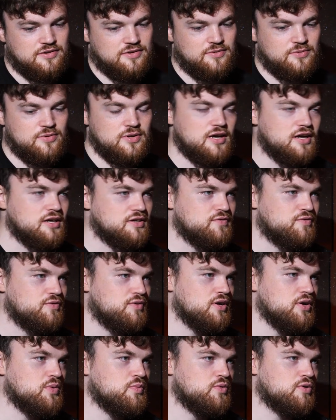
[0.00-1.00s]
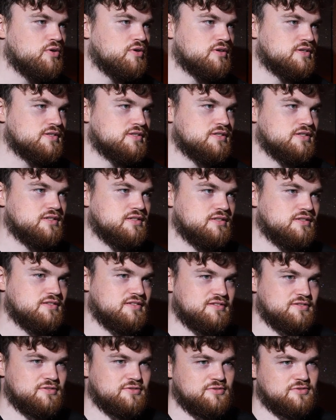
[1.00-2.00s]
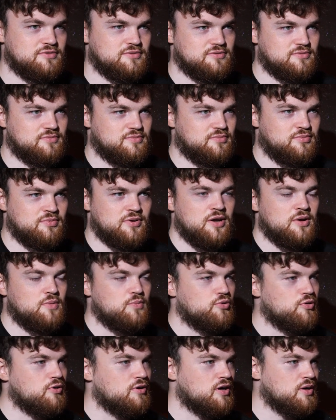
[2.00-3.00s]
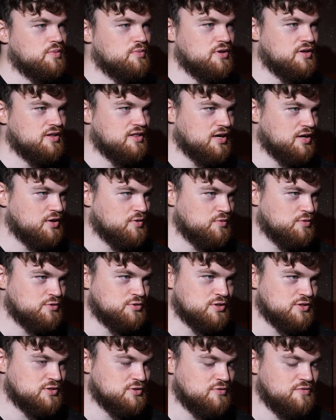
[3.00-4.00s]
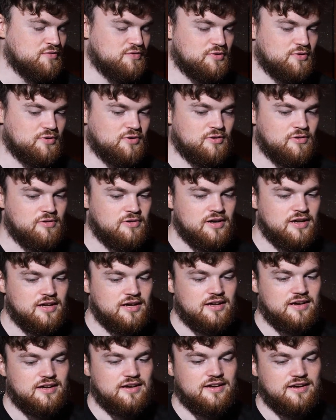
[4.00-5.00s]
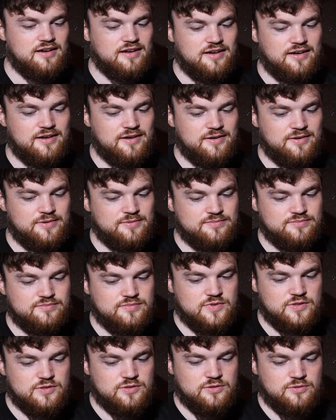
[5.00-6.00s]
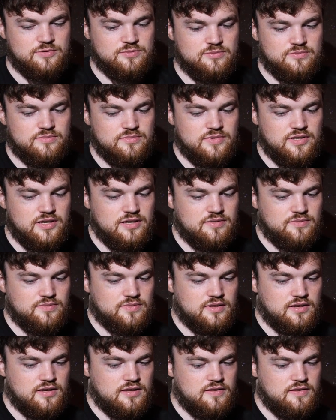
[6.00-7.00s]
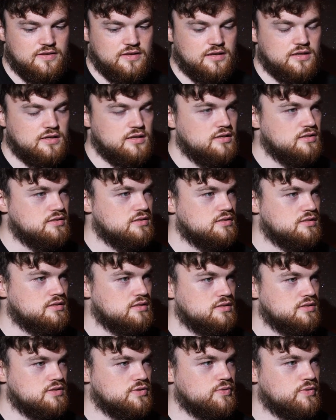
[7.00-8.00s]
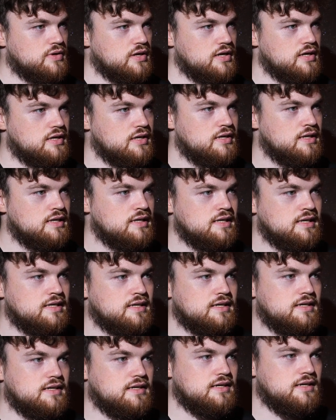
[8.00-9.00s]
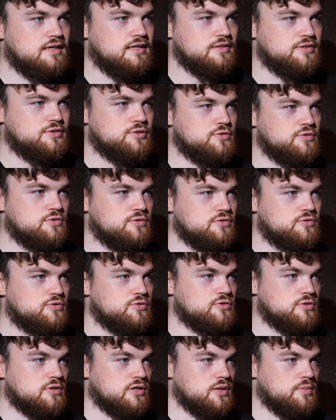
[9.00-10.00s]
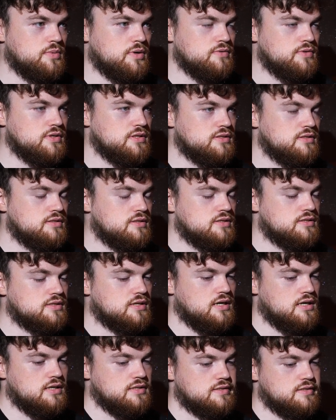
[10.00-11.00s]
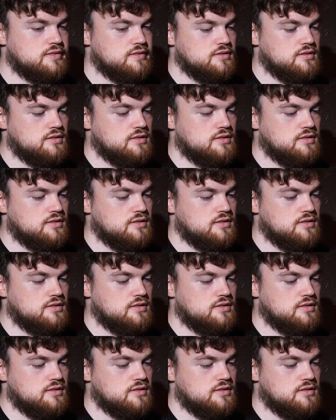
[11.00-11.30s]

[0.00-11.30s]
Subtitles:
React frameworks and programming languages overall. So I think it's okay to talk about it, discuss